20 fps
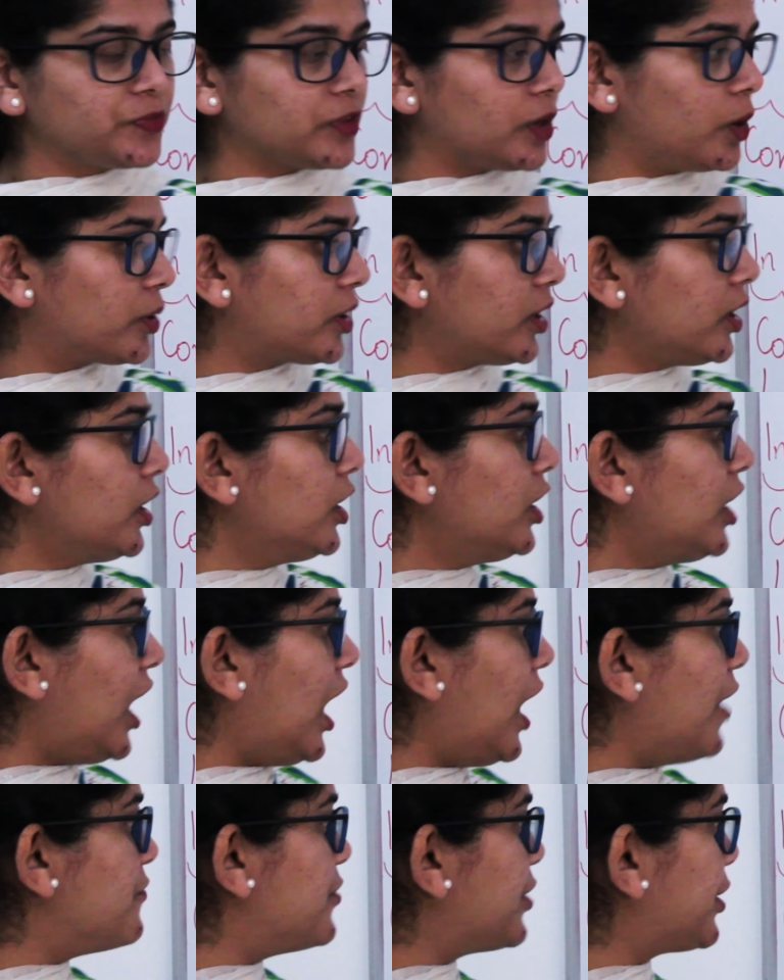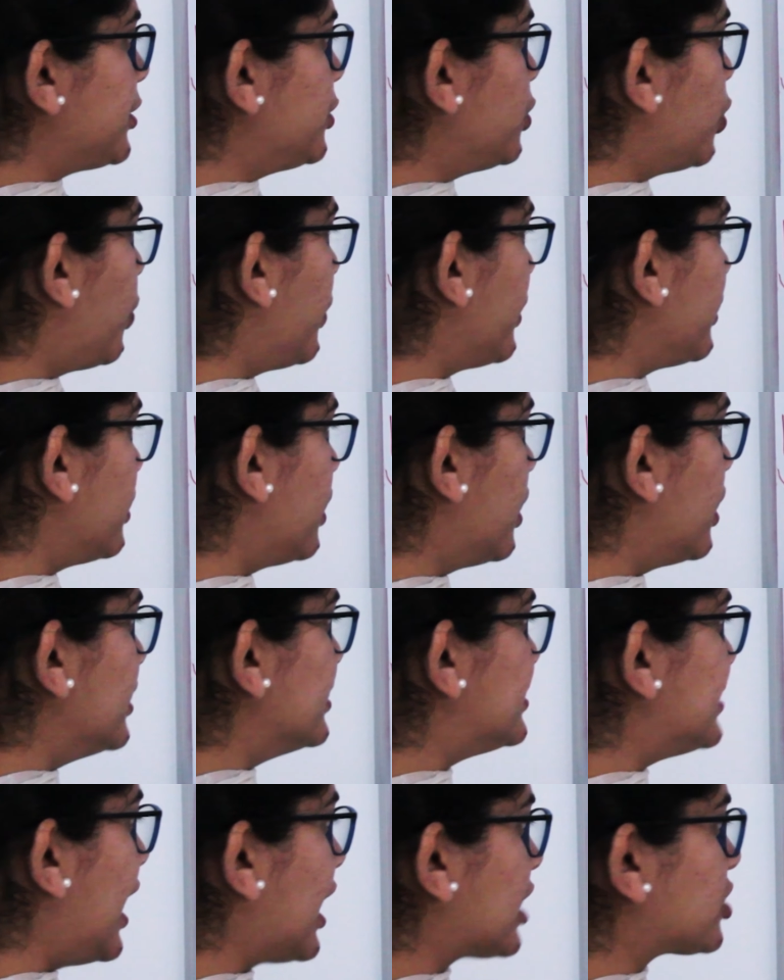Okay, I've written over here,
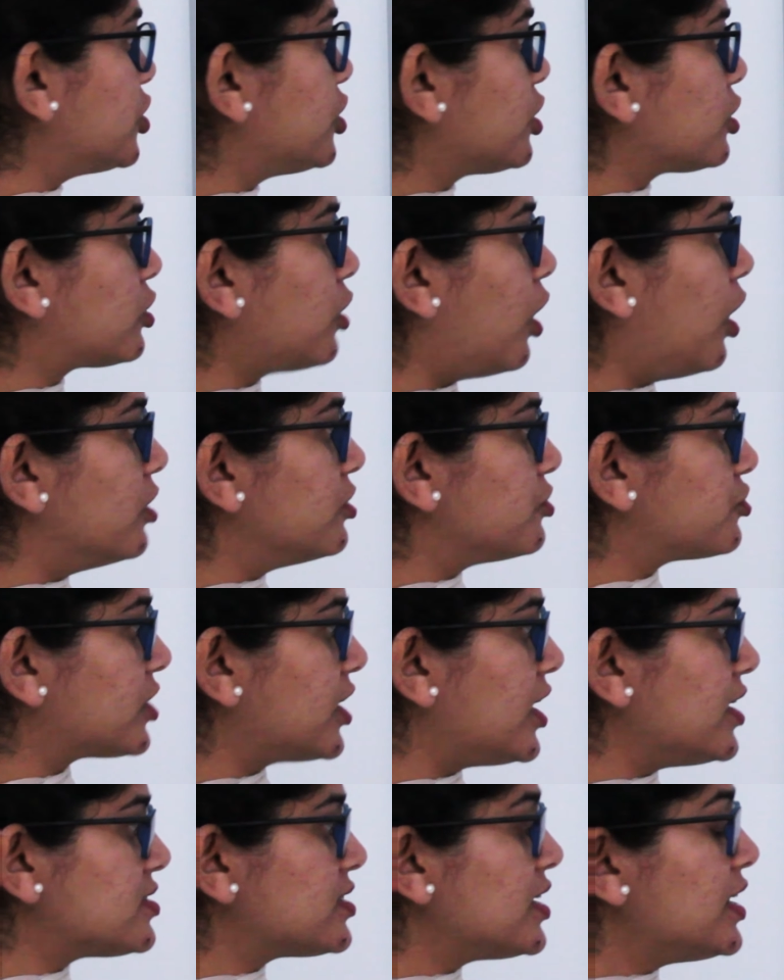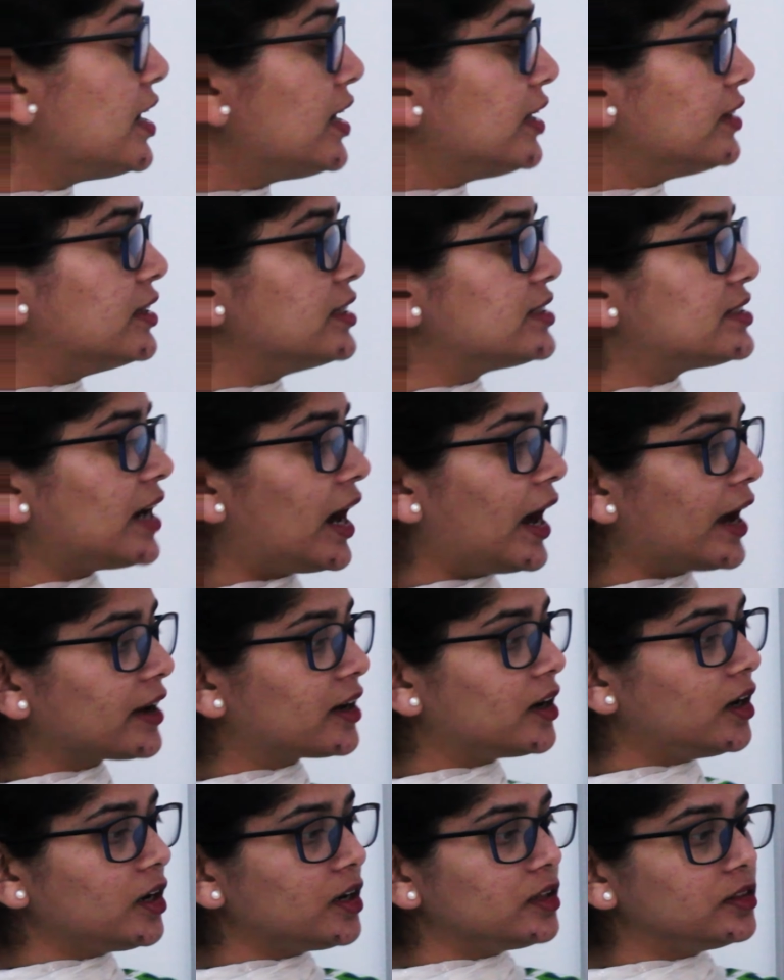it's actually the contrast, the
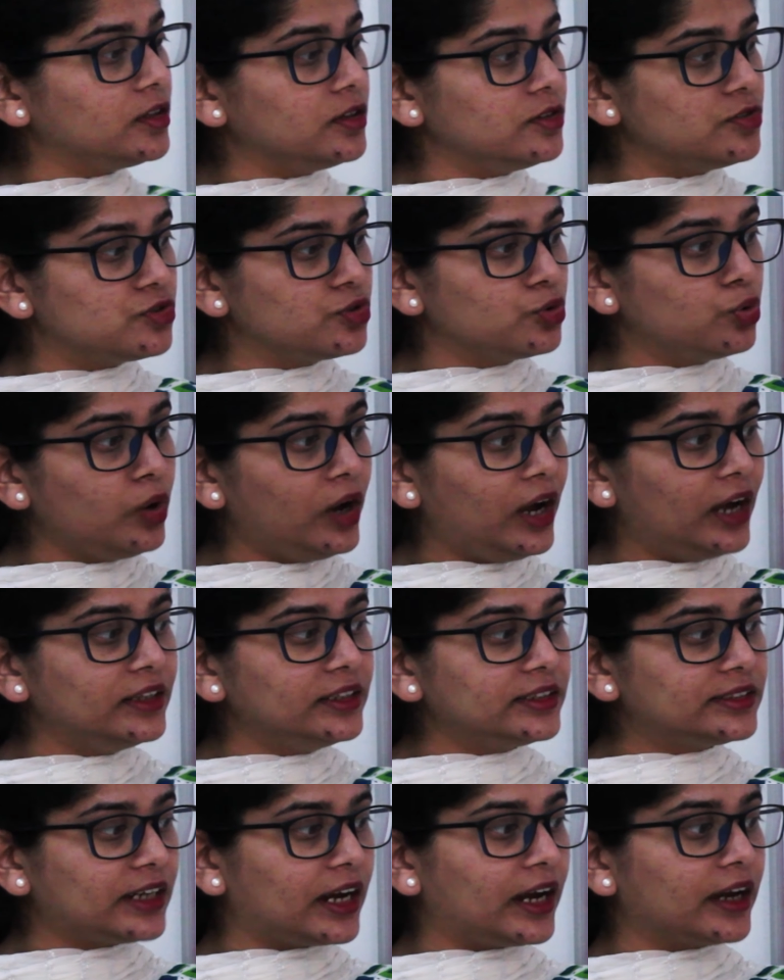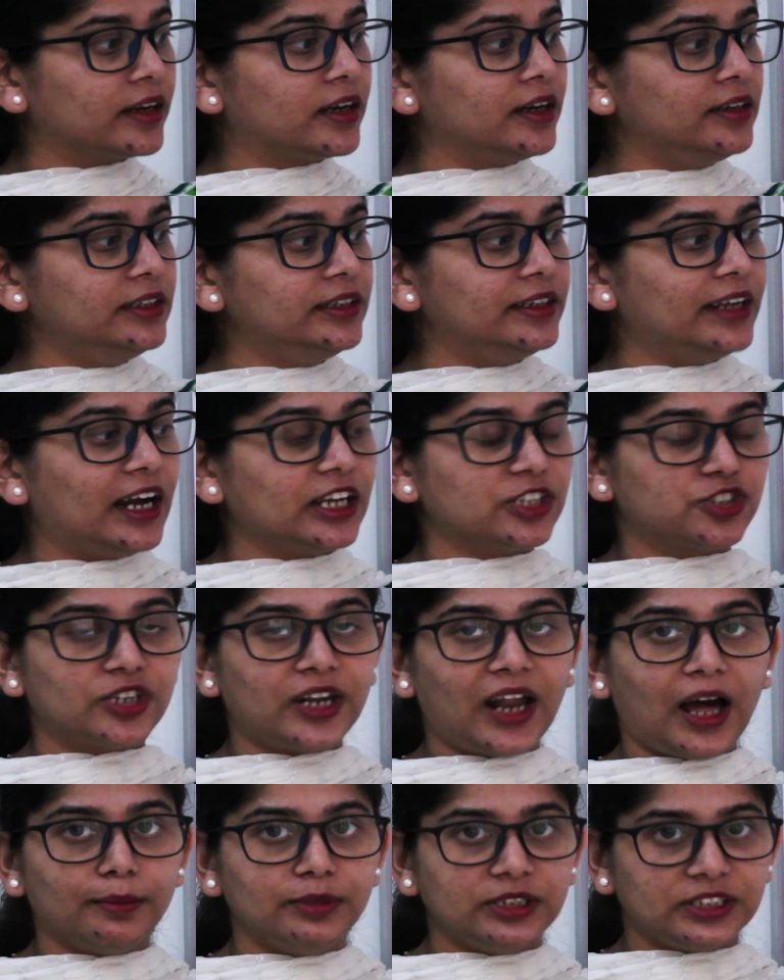tiger in the zoo and the tiger in the natural
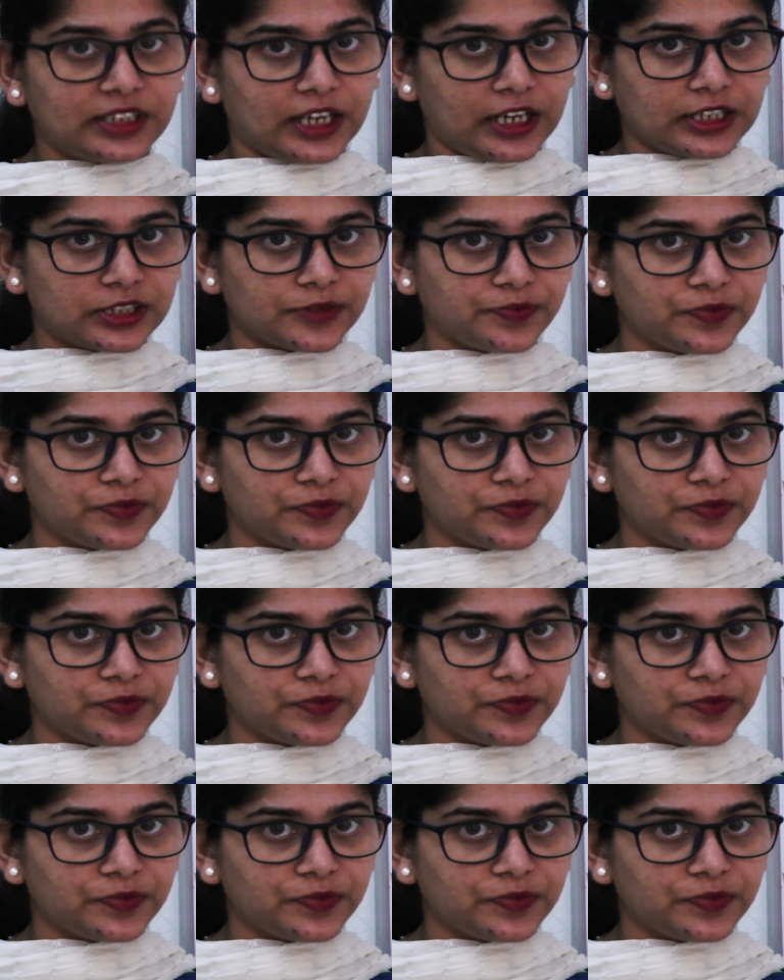habitat.